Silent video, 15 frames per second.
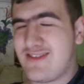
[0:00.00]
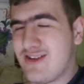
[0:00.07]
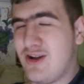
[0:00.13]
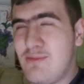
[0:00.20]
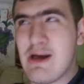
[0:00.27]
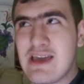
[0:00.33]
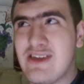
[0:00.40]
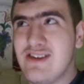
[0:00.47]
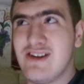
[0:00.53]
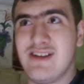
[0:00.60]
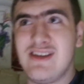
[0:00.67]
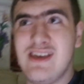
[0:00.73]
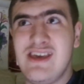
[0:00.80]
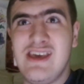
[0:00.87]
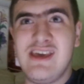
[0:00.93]
oh my god.
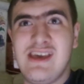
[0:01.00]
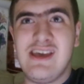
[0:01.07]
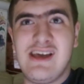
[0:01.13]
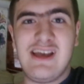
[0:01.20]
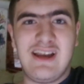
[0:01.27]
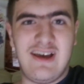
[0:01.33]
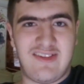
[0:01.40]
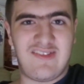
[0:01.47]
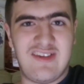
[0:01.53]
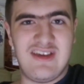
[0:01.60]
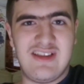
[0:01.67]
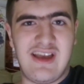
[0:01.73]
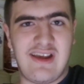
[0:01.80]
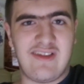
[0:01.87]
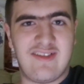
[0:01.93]
And I'll see
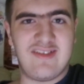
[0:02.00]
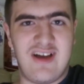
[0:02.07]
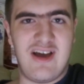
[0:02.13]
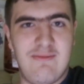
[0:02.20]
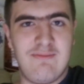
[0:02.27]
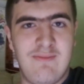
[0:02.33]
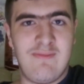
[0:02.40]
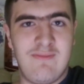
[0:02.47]
you next time.